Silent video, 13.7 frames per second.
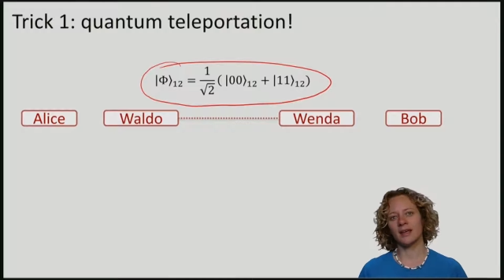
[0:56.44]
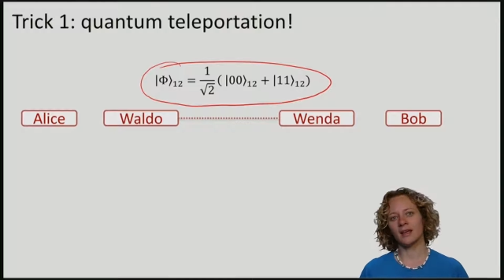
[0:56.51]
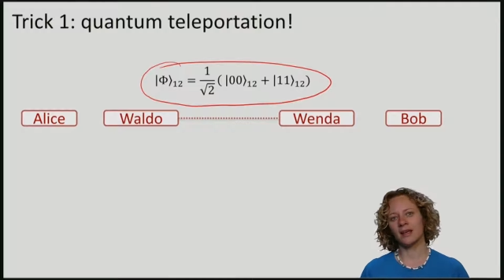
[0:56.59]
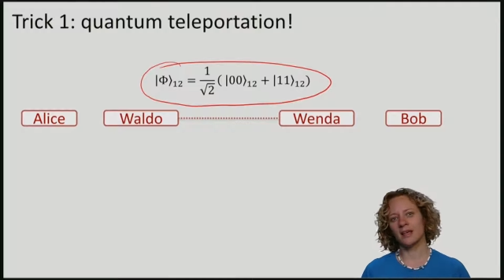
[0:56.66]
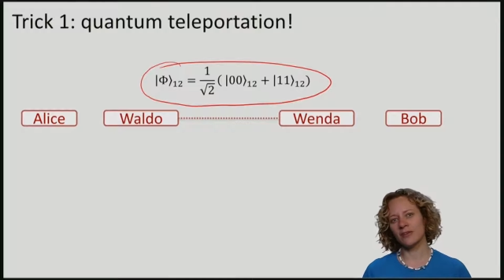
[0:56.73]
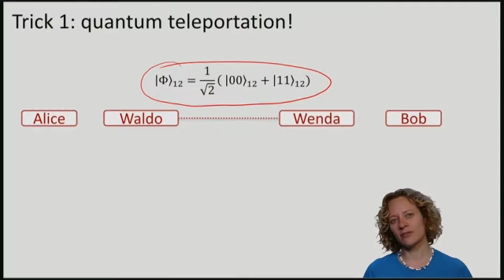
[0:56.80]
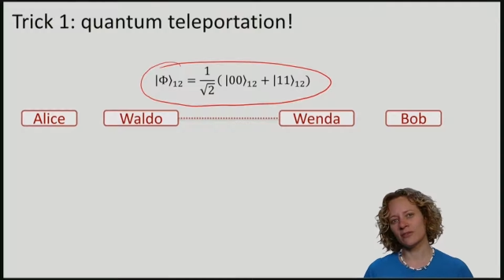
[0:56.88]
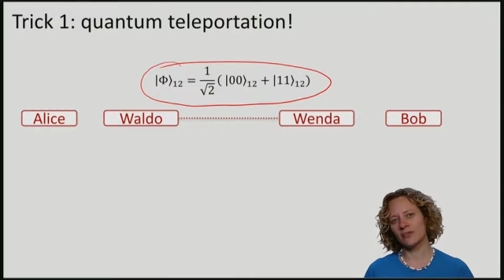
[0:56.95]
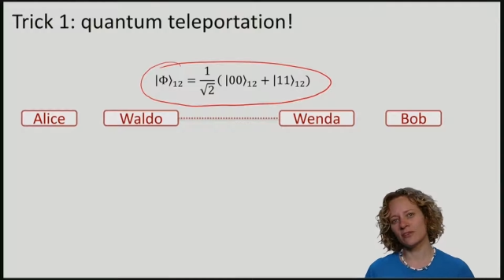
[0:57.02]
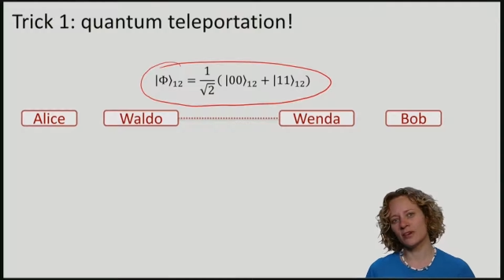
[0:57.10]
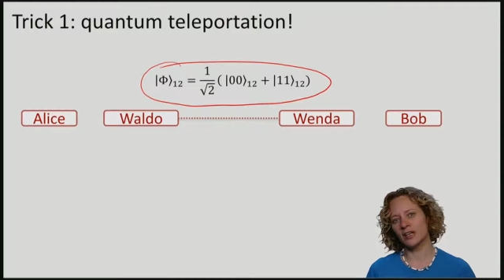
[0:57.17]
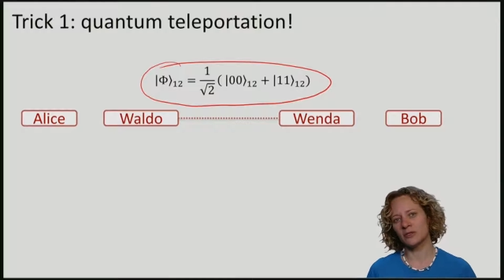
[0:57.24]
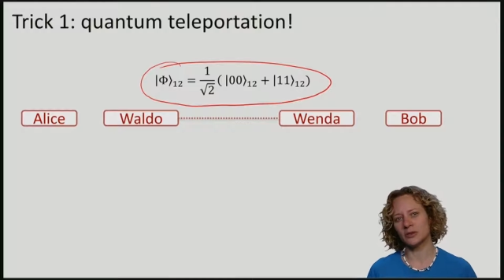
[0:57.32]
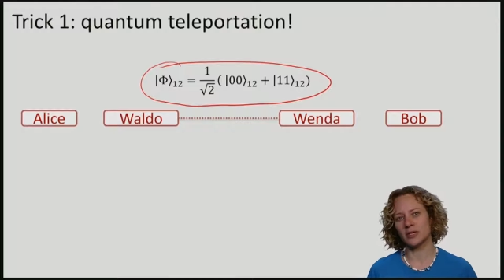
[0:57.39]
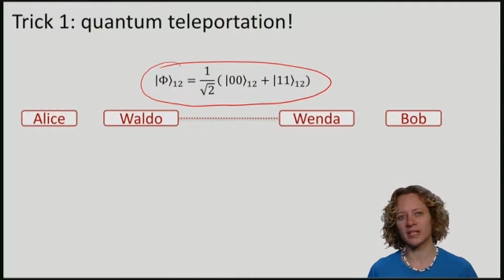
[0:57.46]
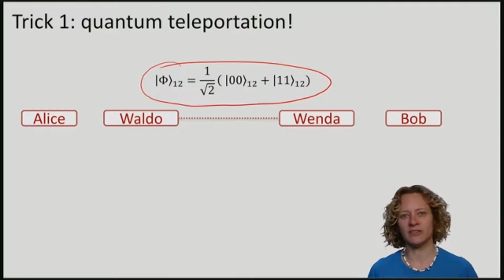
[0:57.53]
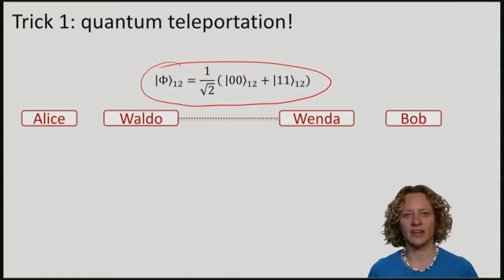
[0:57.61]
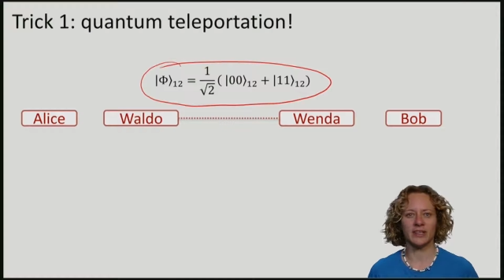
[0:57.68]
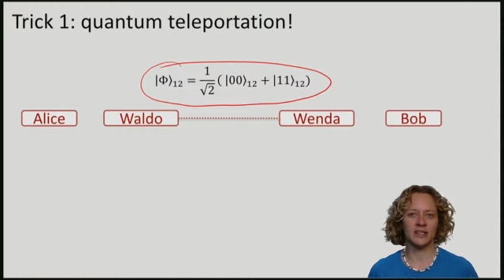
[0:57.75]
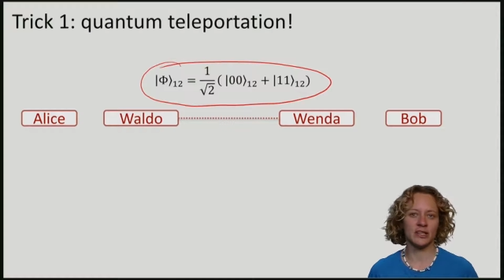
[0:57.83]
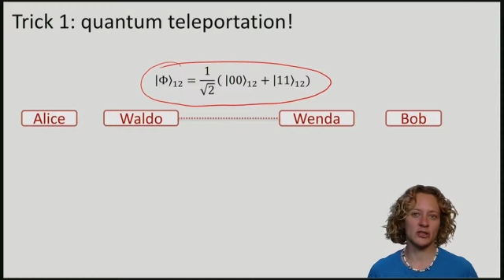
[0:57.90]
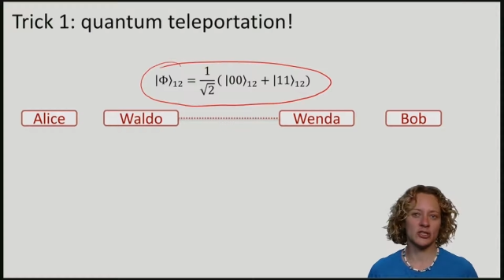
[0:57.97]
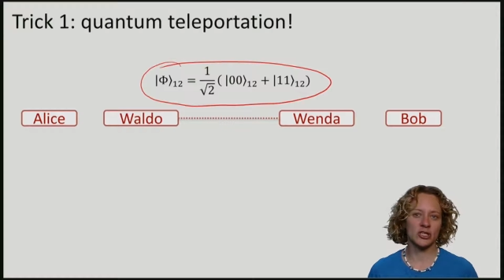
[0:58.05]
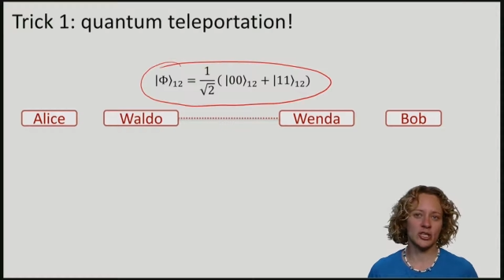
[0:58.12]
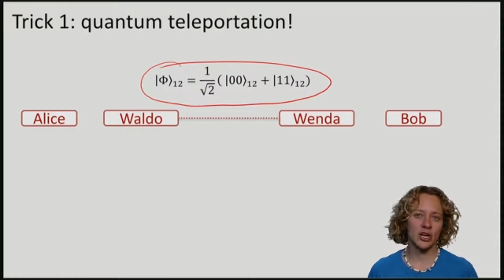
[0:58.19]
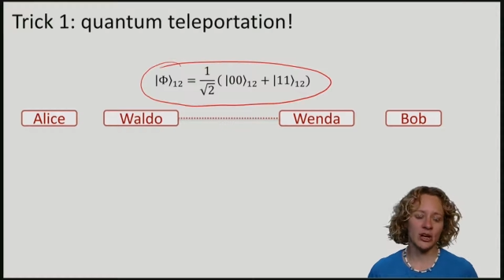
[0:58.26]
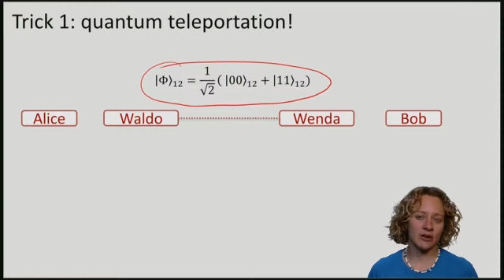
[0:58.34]
If Waldo and Wenda
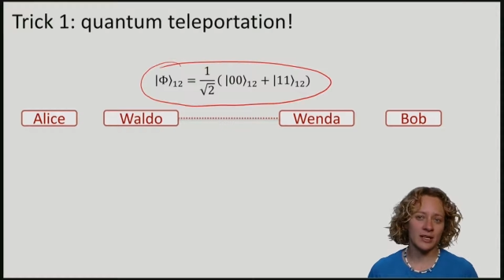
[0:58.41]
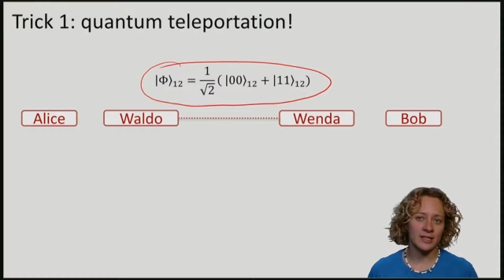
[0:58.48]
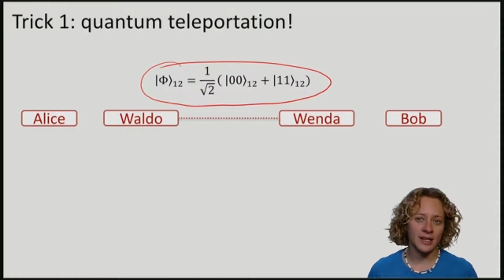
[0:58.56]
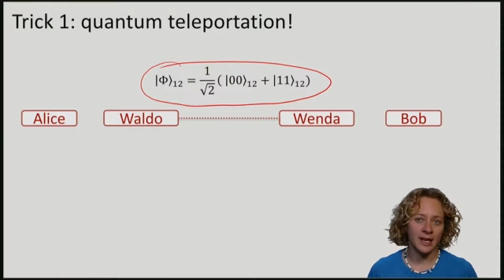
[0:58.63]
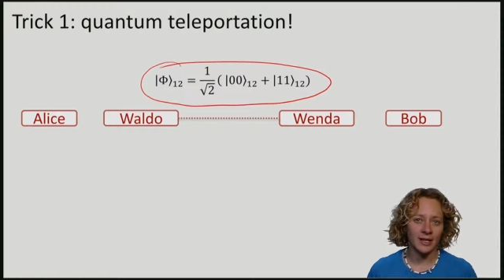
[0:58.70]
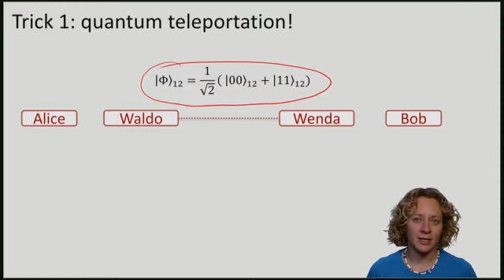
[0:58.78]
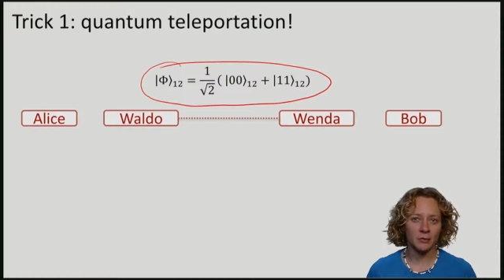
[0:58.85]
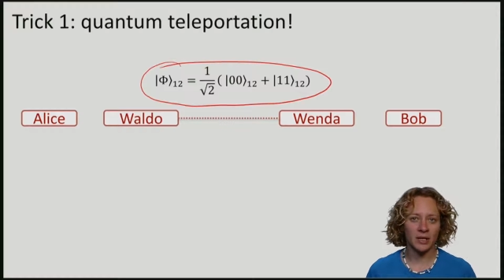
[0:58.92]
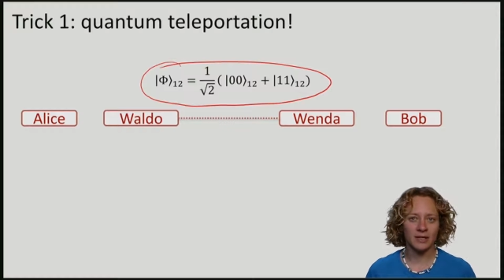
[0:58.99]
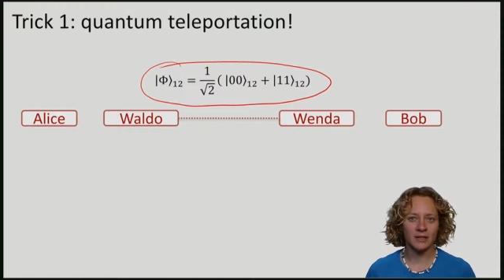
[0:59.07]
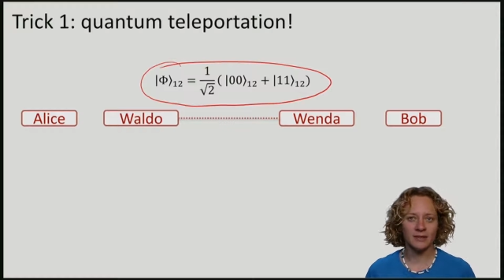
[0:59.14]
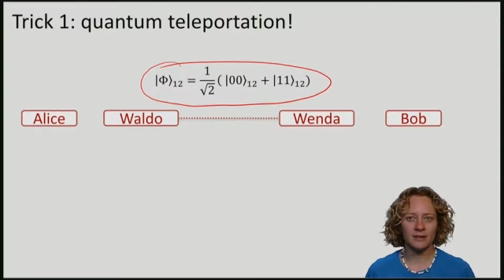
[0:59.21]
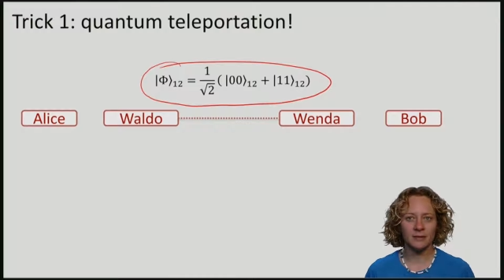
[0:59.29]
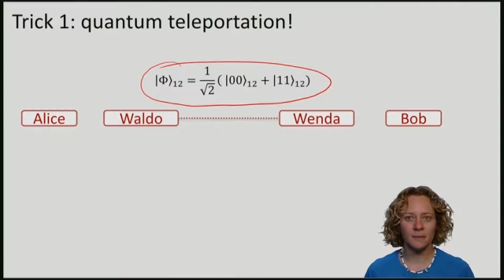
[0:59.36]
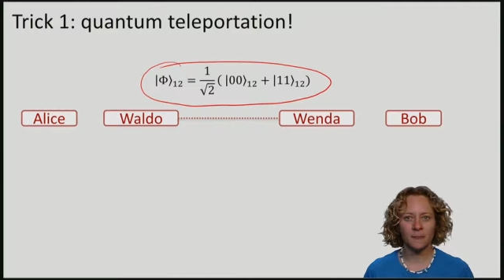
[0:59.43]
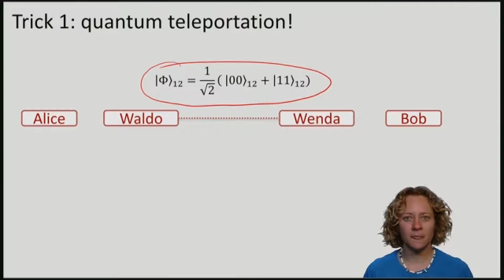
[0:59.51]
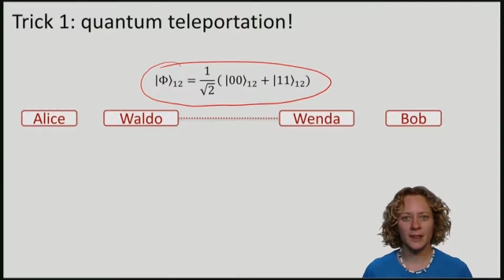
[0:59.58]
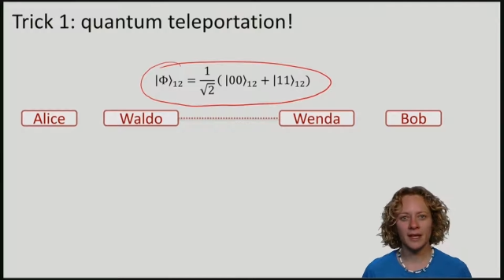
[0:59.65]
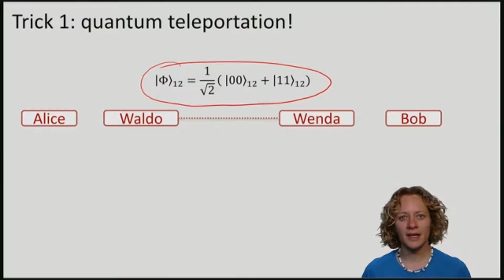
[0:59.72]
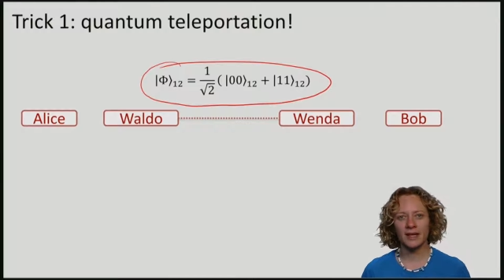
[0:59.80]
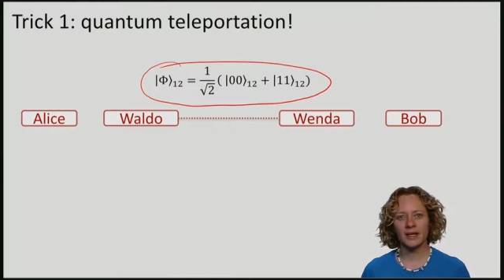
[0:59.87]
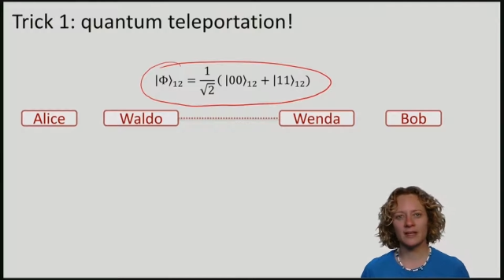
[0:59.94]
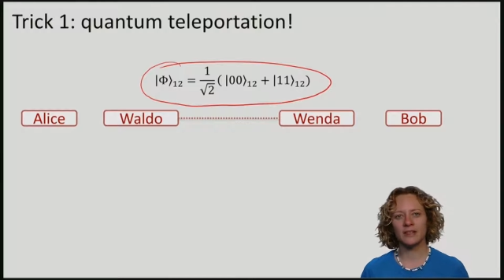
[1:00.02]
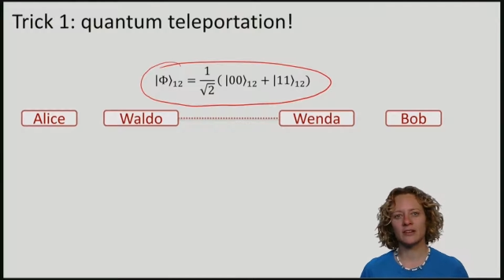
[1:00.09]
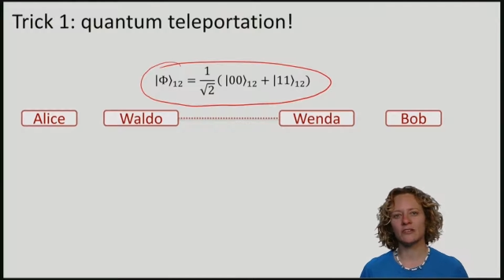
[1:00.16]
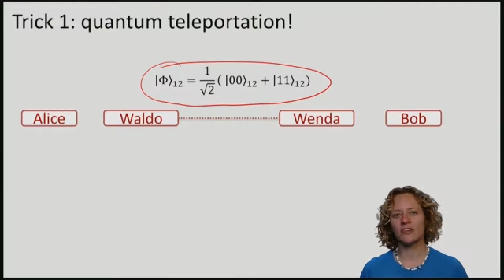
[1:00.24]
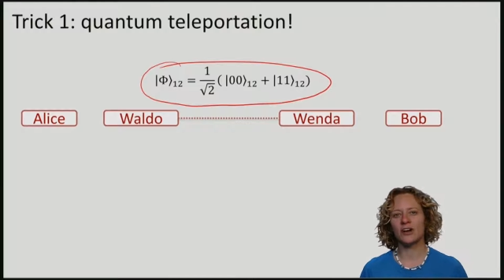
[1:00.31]
share entanglement,
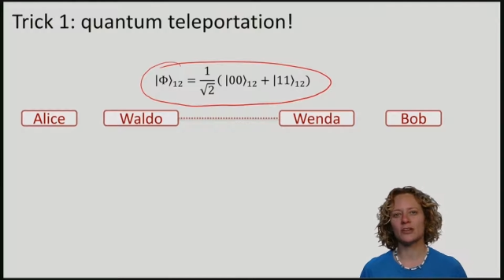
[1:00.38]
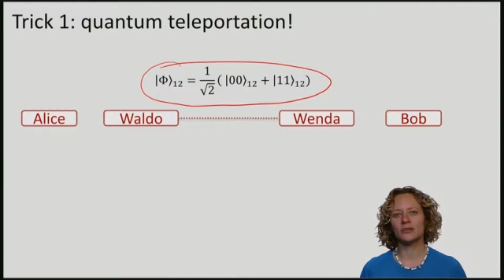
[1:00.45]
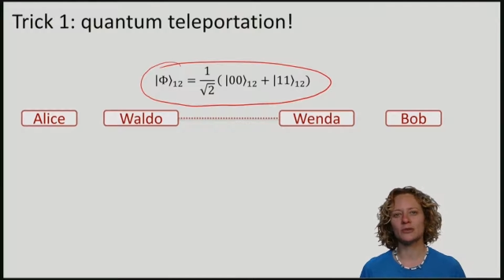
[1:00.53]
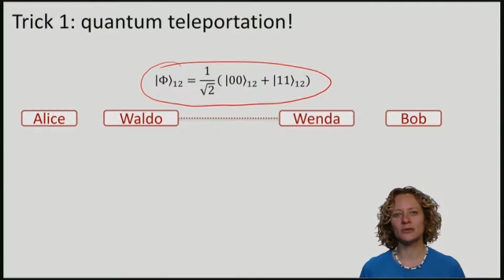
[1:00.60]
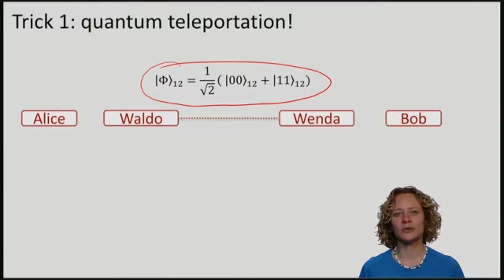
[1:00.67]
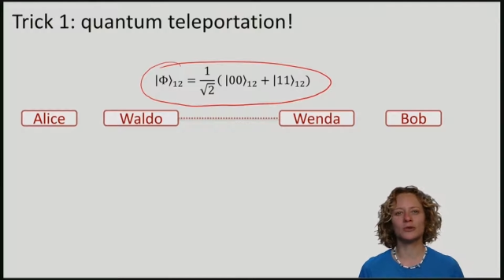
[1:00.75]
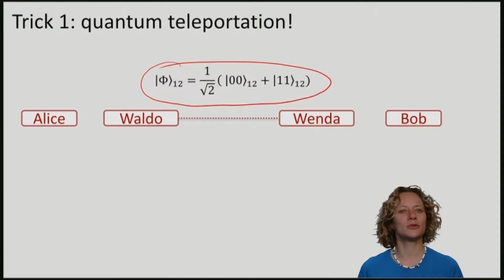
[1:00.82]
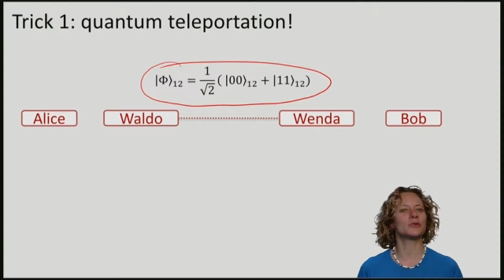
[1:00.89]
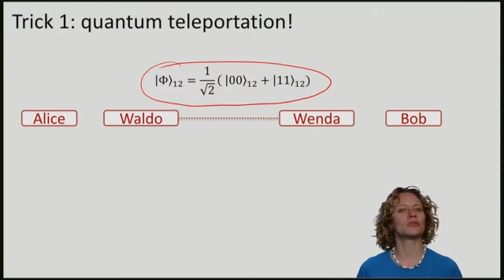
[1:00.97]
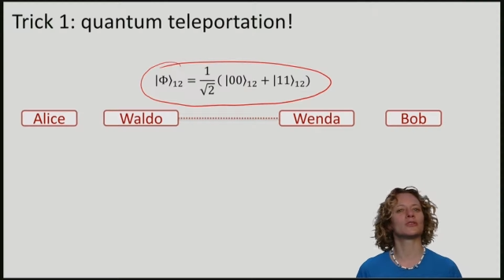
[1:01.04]
then Waldo could of